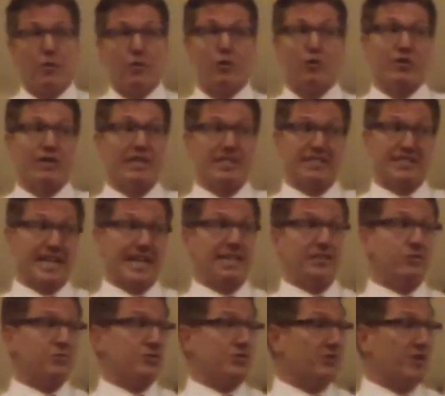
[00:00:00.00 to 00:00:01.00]
or as
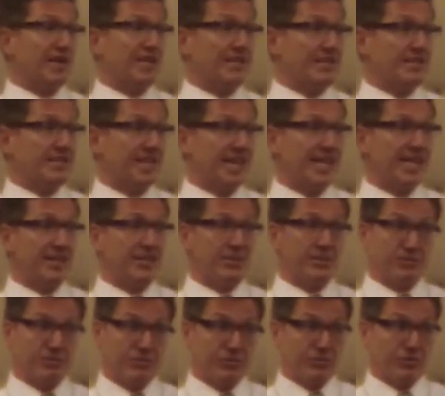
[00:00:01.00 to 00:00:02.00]
Daniel was trying to say,
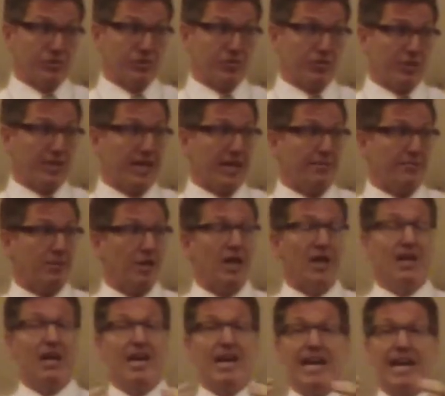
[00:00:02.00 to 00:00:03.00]
just straight up,
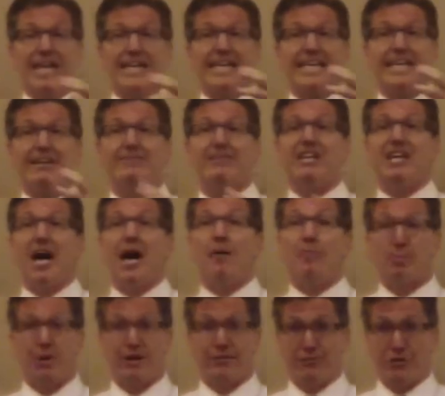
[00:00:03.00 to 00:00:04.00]
a giving
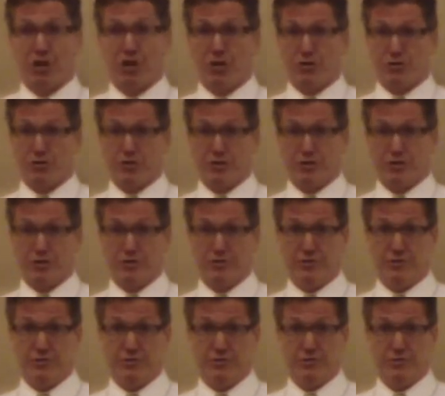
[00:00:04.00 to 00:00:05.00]
up of culture,
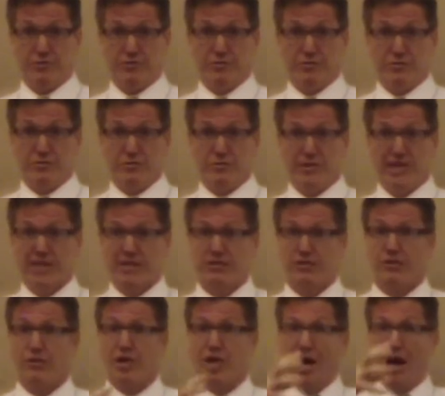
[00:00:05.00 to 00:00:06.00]
right?
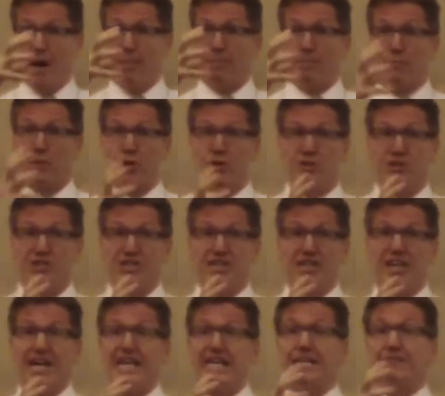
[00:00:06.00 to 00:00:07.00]
So a
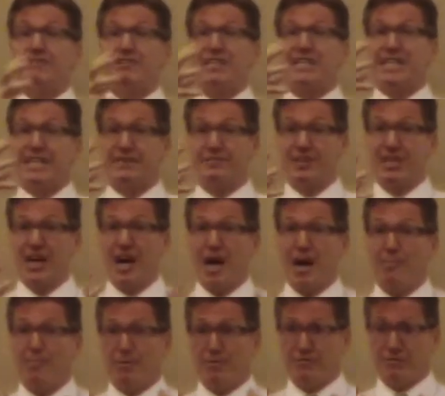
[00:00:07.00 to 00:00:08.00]
merging and even a giving
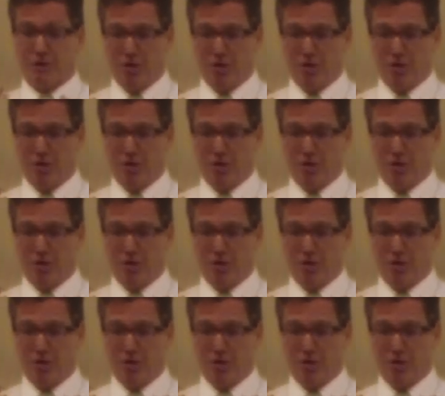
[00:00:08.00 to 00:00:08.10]
up of